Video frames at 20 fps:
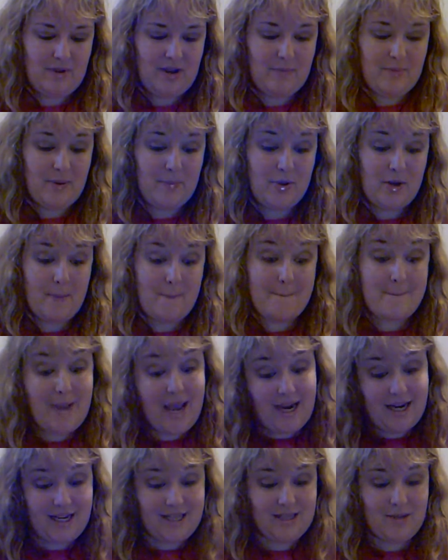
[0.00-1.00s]
but I'm going to put it
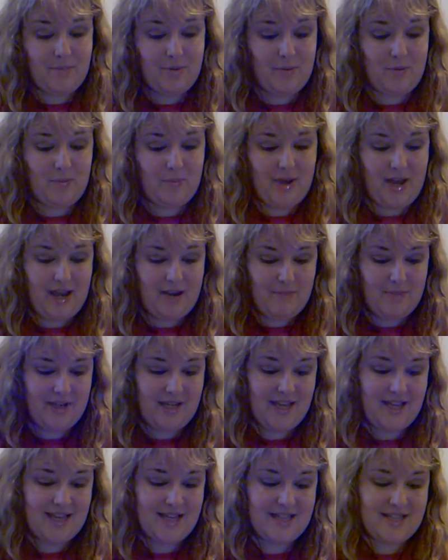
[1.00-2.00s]
back in the bubble pack
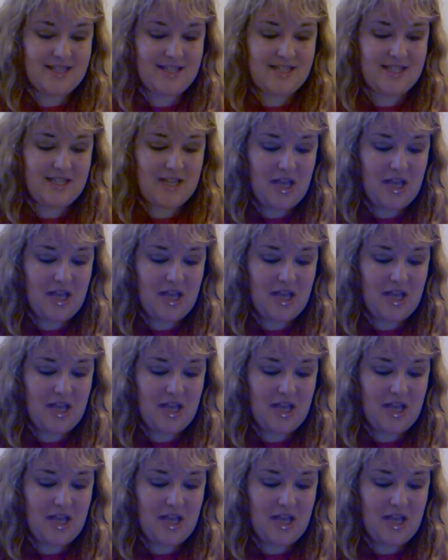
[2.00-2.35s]
because